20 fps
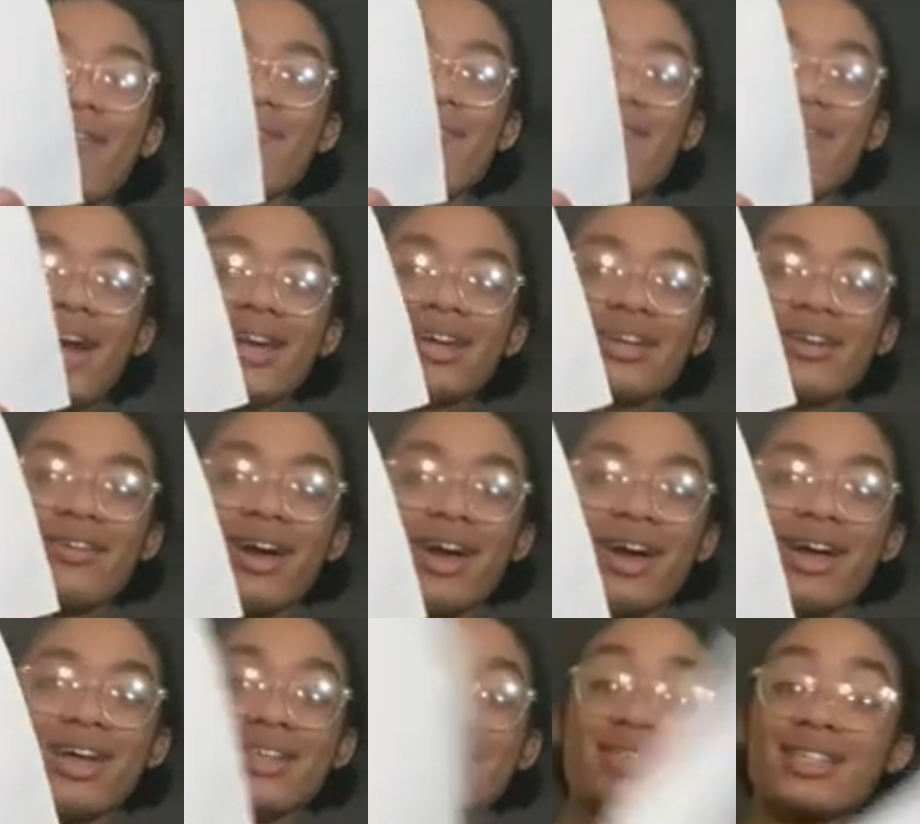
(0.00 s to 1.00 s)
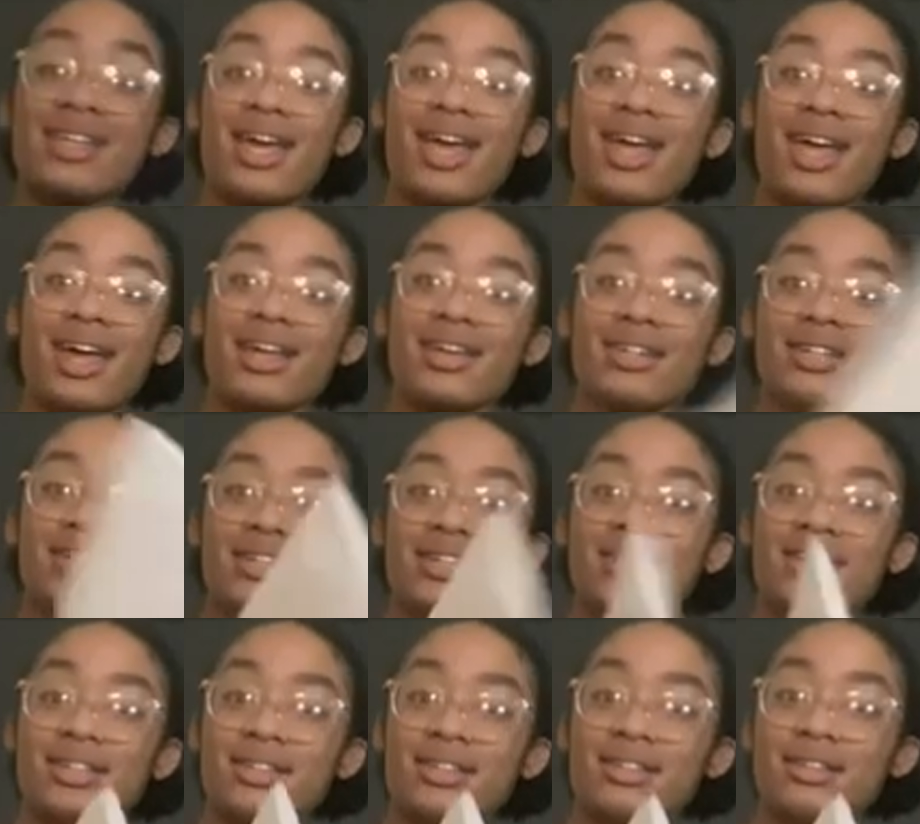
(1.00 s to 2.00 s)
riding the rides and
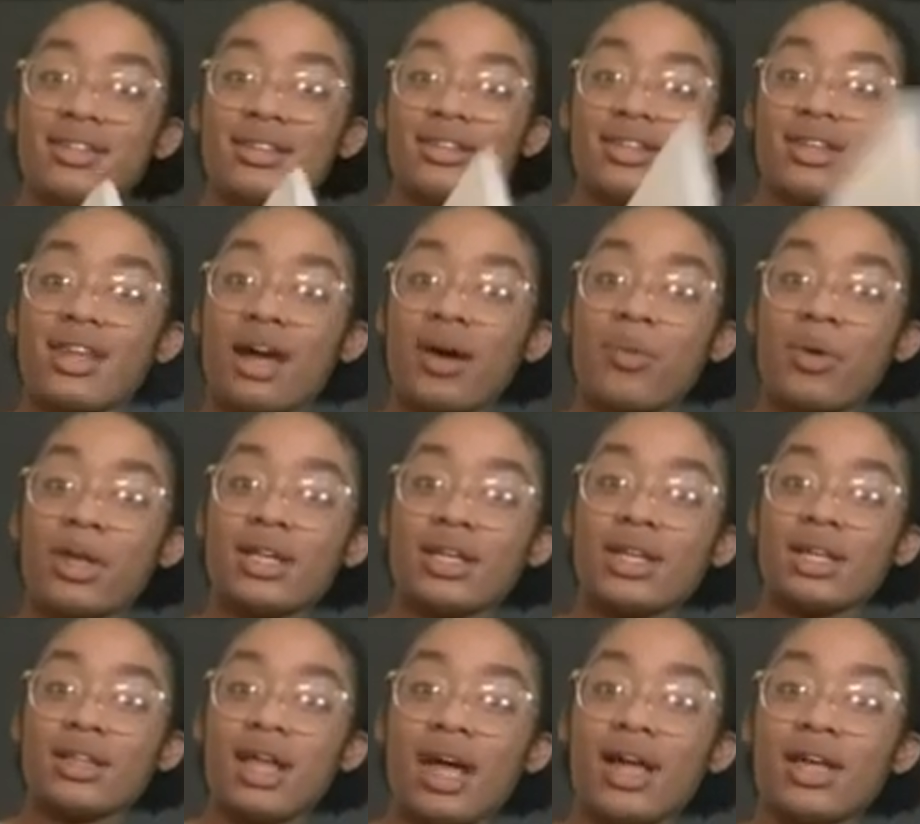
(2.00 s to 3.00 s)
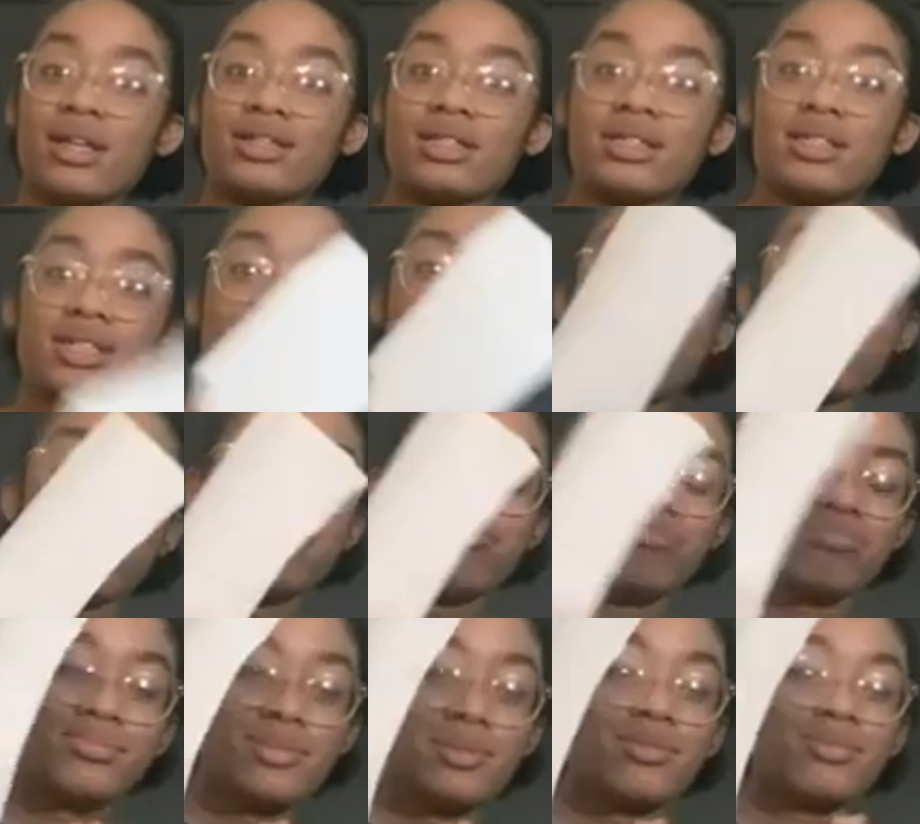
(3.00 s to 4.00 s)
not waiting in lines.
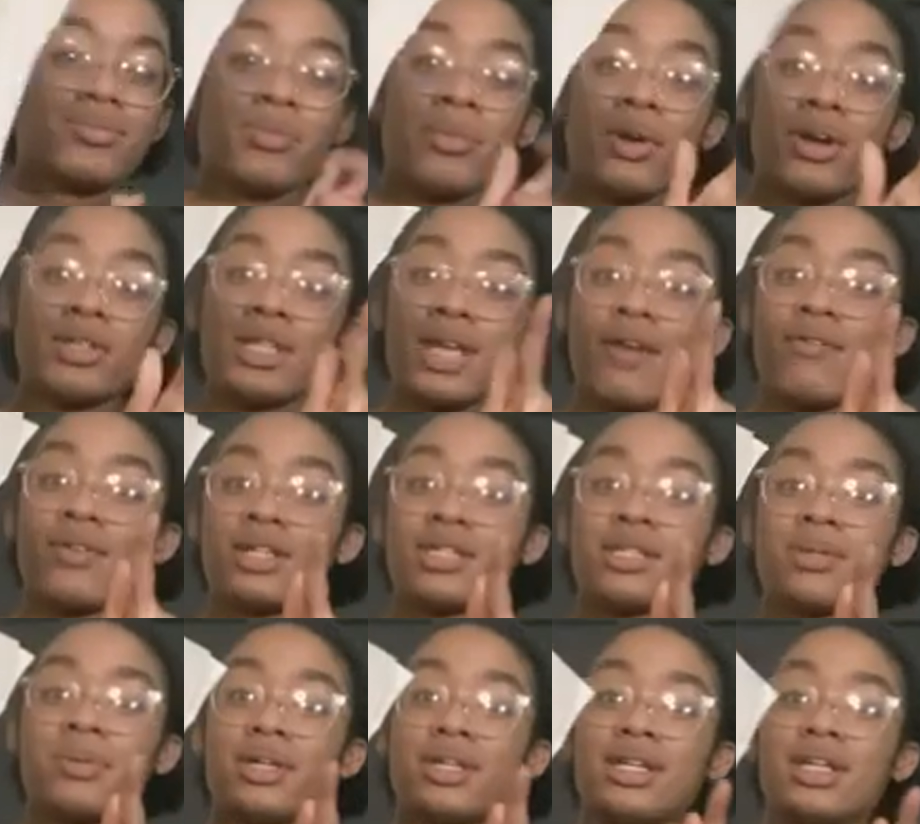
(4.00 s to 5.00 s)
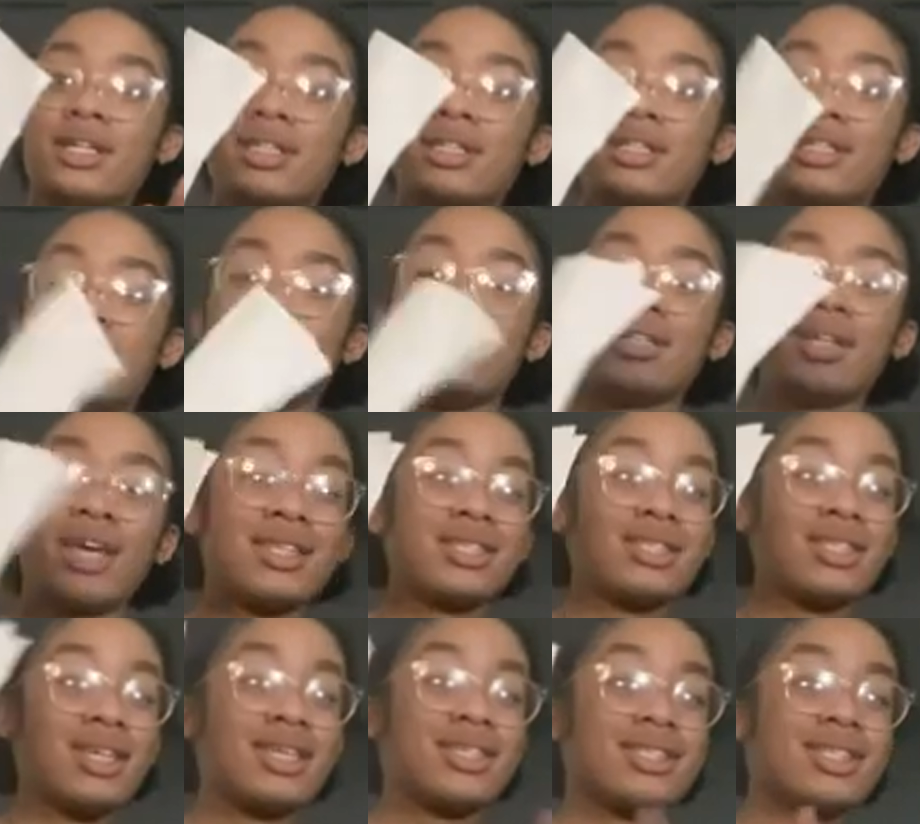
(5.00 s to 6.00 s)
Perks of having a disability. It's,
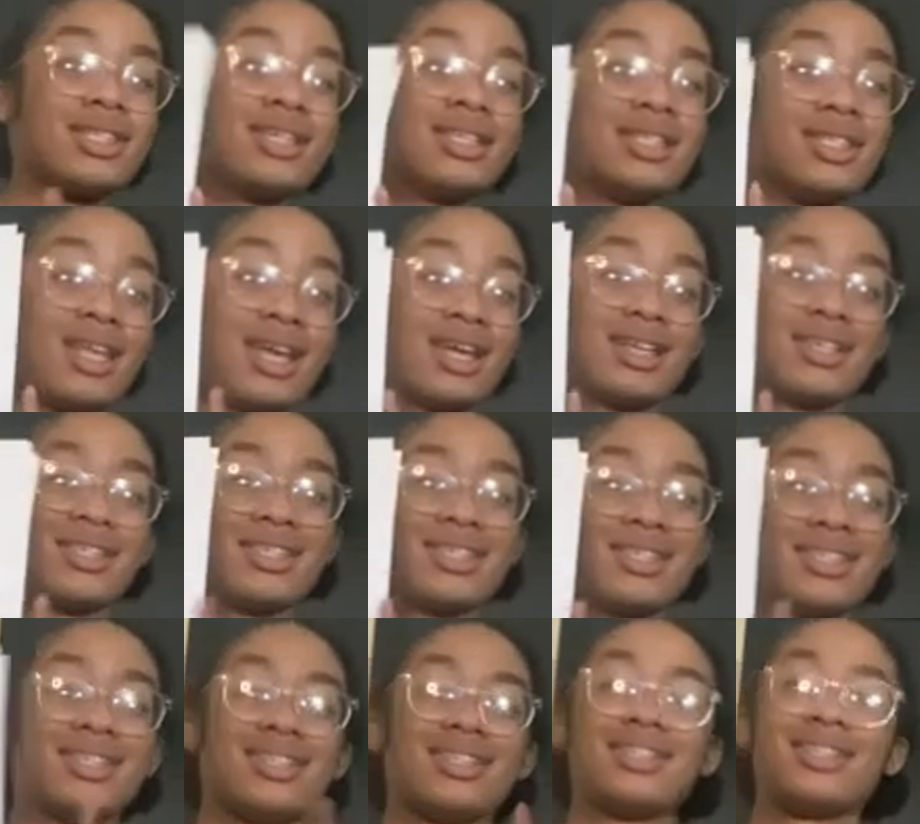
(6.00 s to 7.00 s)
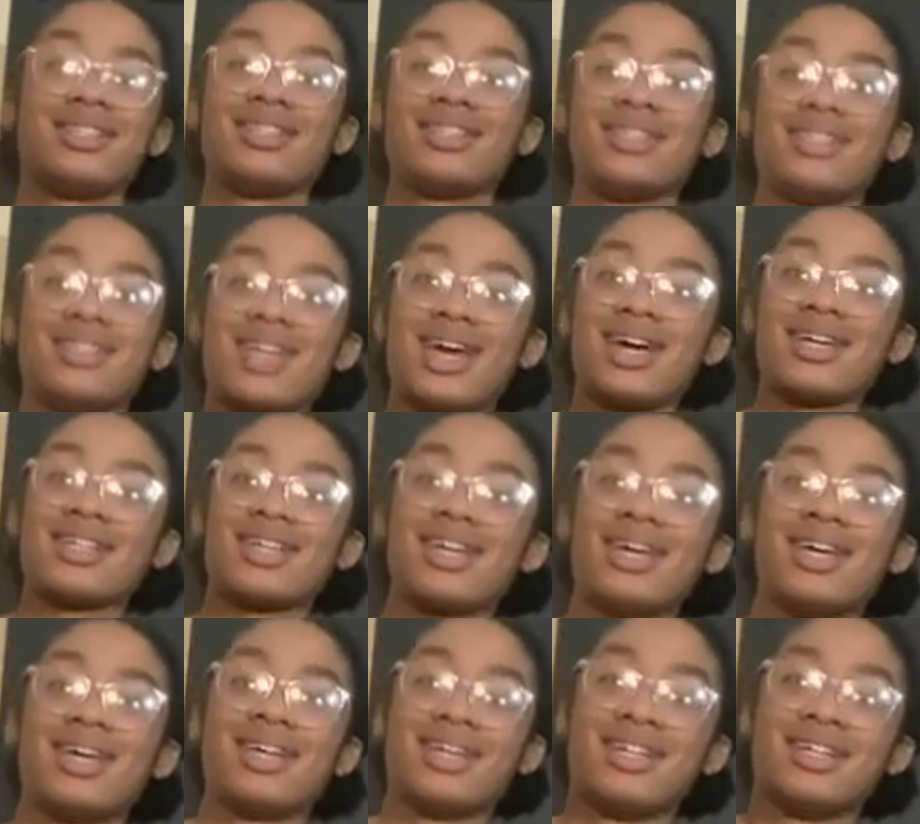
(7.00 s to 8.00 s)
the, it's these things that
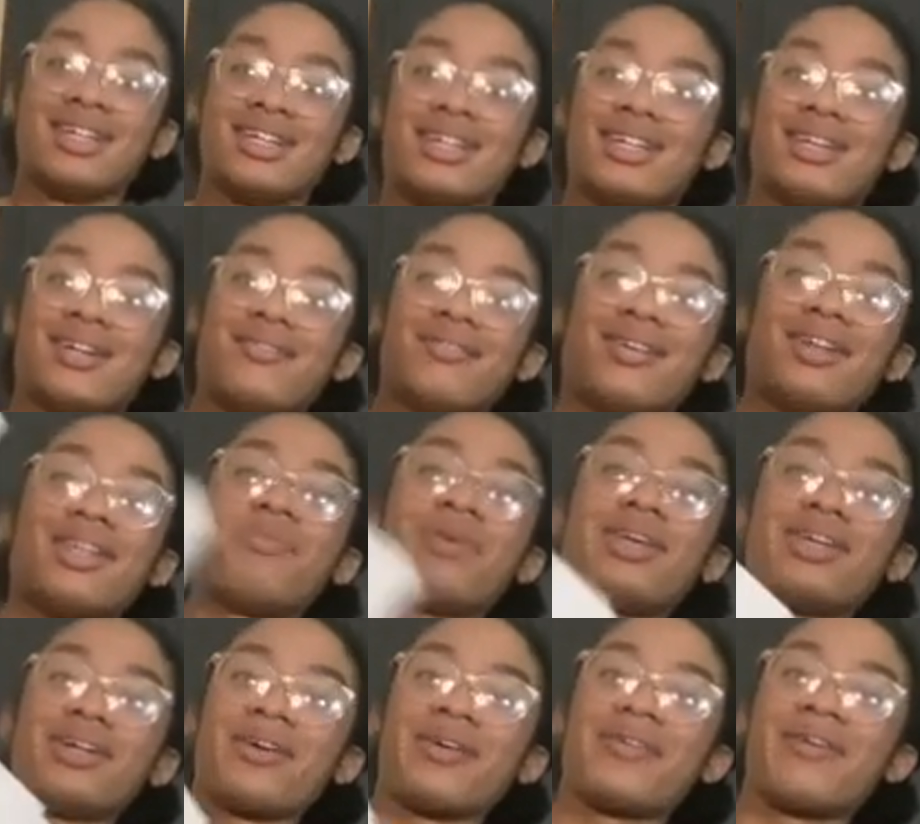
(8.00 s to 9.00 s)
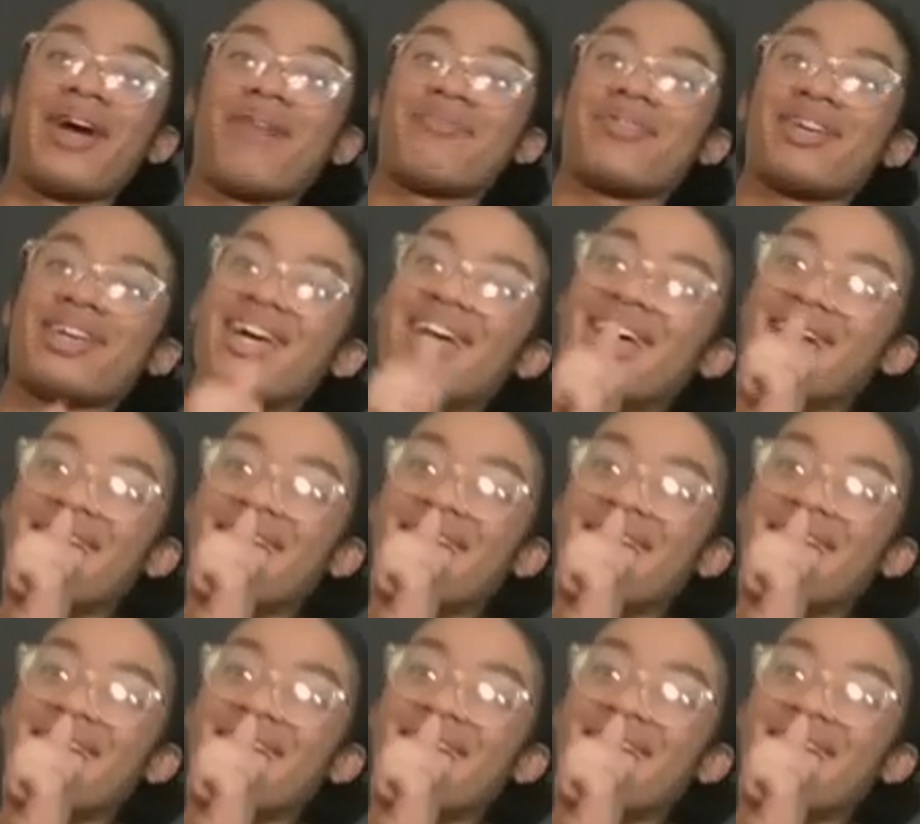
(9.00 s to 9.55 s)
really make your girl happy.